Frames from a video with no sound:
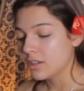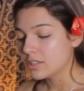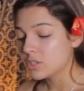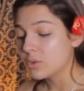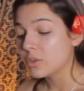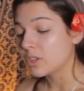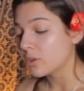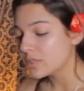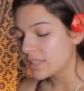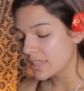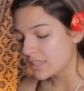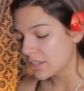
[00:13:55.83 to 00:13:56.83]
So
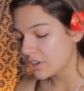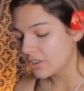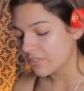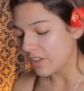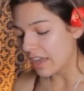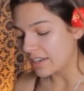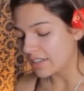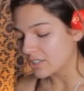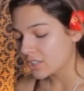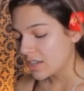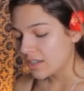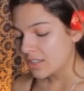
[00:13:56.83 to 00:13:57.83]
use that to your
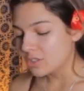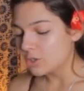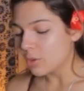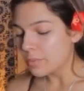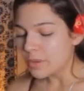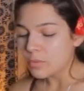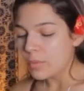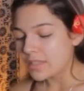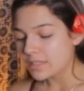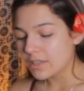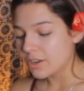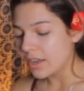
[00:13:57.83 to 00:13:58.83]
advantage. Don't be
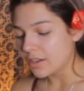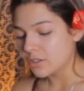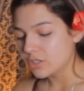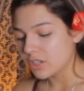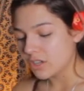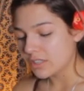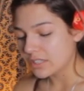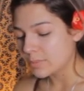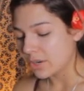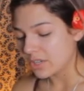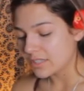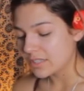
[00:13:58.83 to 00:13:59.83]
wasting your energy on this
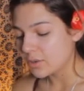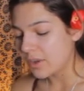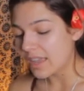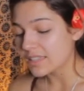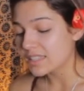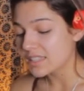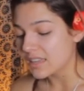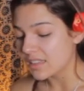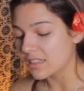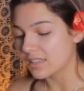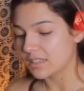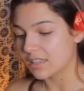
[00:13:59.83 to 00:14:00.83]
person who has
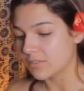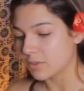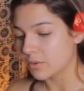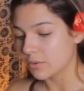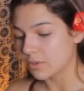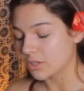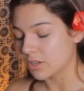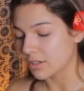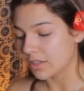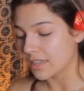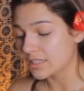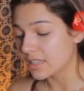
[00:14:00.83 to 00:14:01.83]
nothing to give you in return,
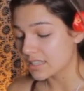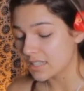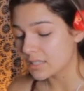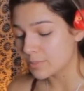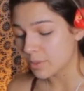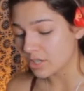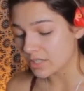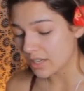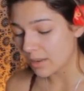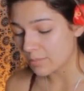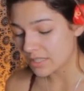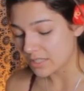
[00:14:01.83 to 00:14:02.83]
guys. Because this person,
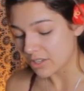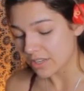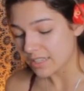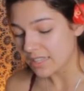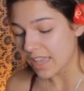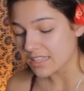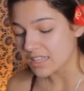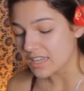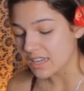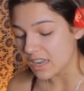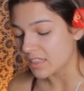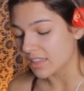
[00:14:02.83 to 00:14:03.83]
I'm serious, has
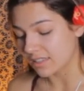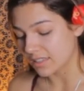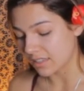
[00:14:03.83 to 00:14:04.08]
nothing